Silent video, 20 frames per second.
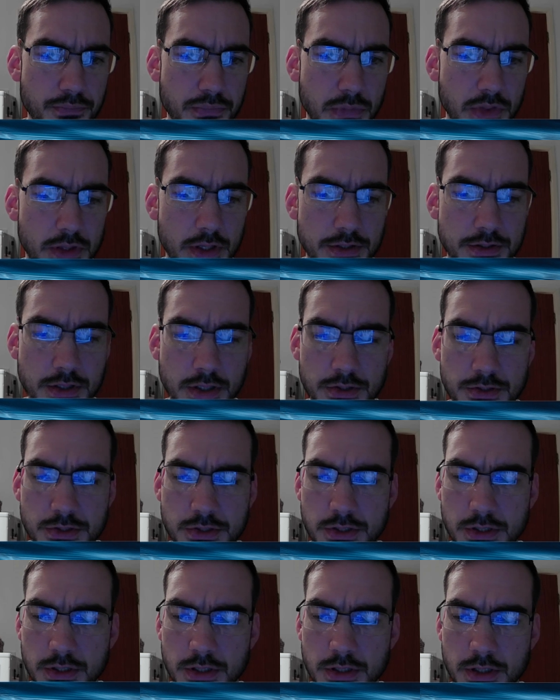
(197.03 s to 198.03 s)
there does
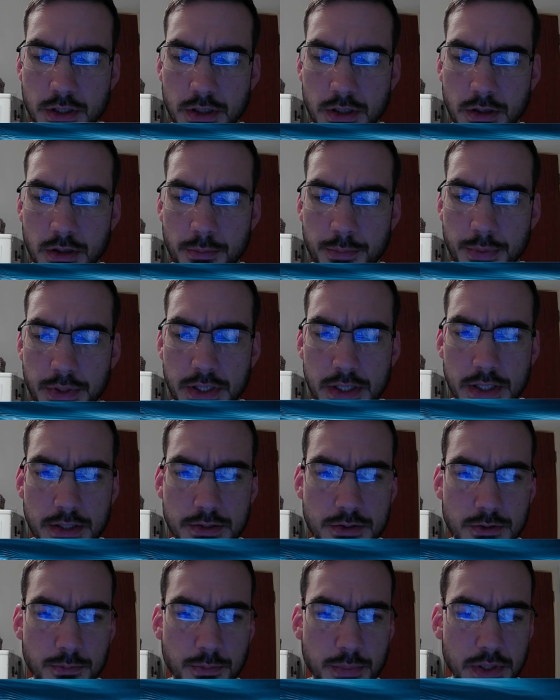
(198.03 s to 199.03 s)
appear
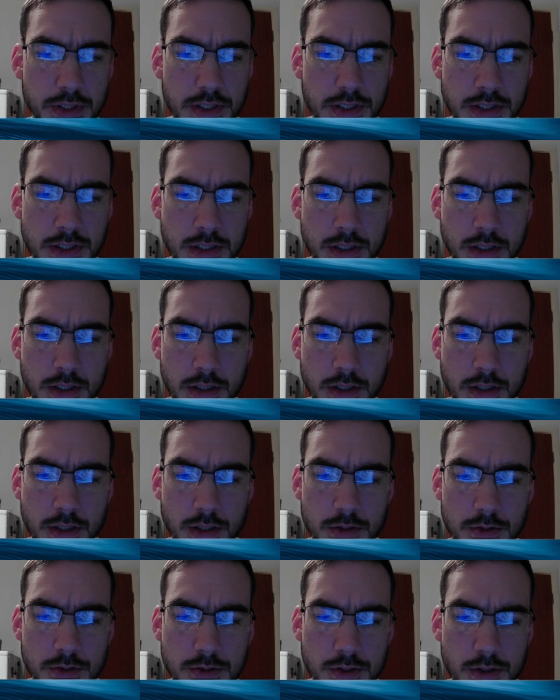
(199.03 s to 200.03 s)
to be
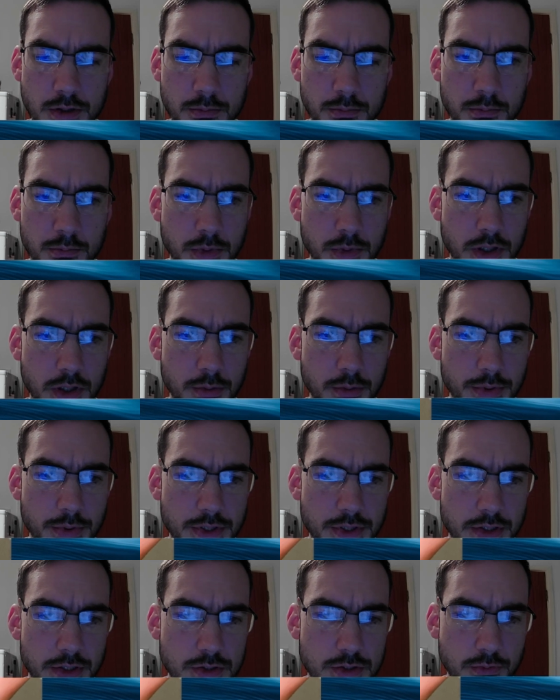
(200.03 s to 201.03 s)
some
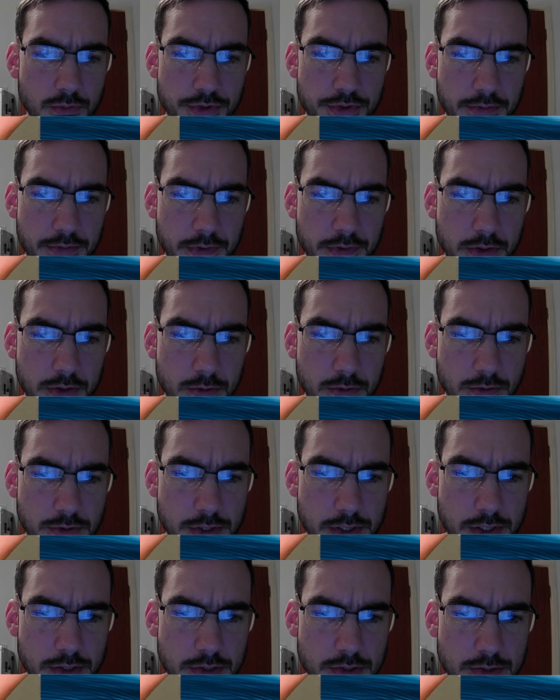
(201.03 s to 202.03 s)
potential
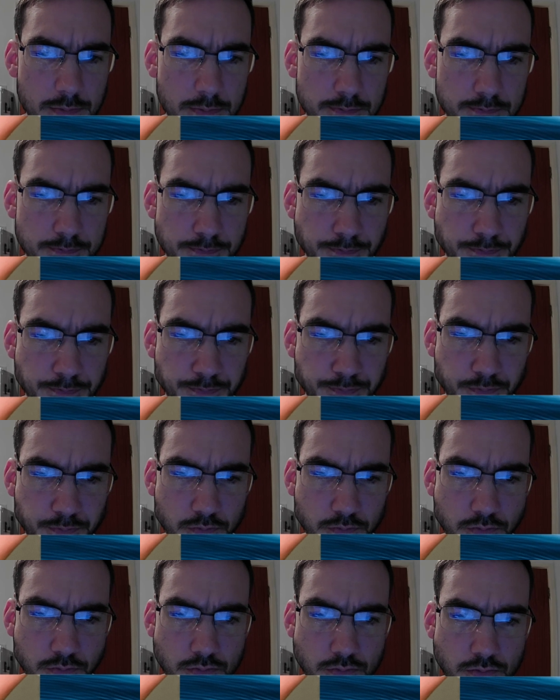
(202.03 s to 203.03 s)
difficulties
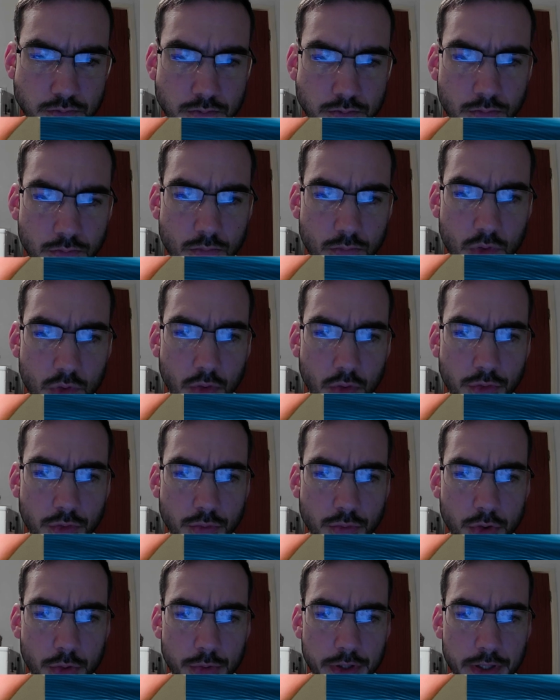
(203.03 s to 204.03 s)
on the
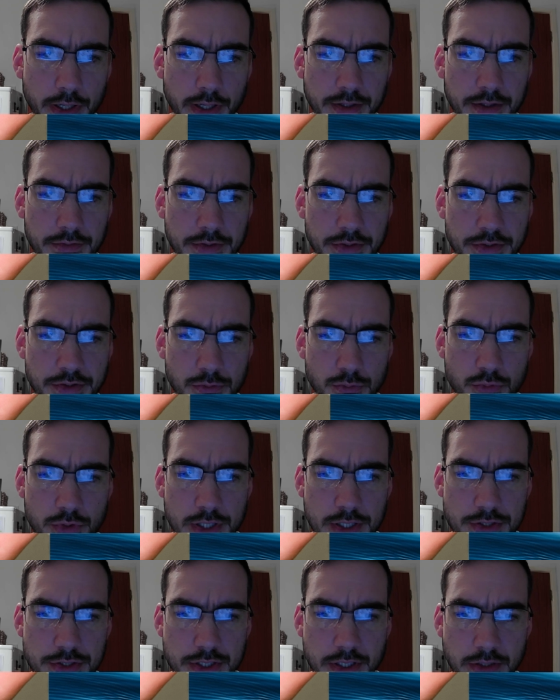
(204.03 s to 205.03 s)
road ahead, and there's a
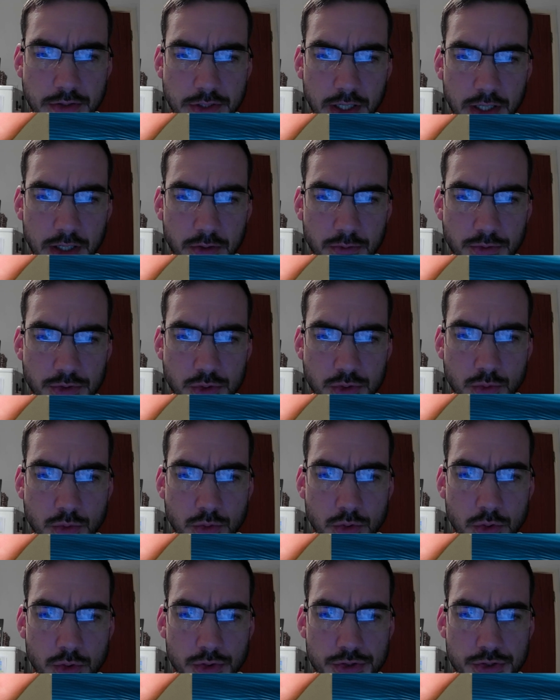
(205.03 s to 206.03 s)
reaching down
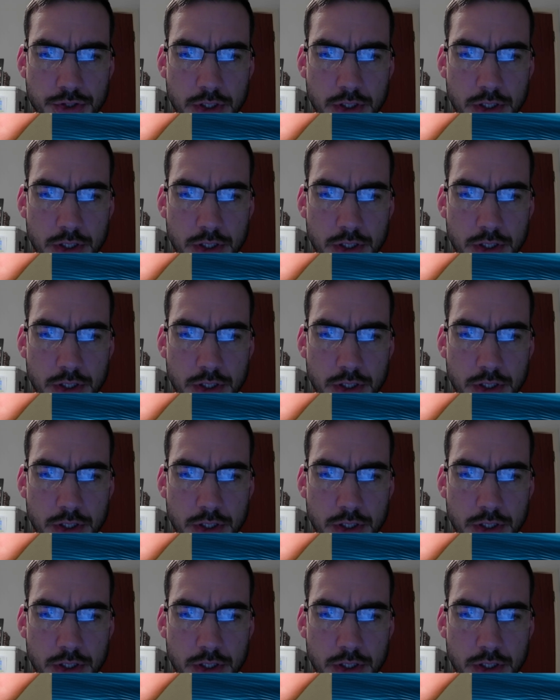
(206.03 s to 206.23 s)
towards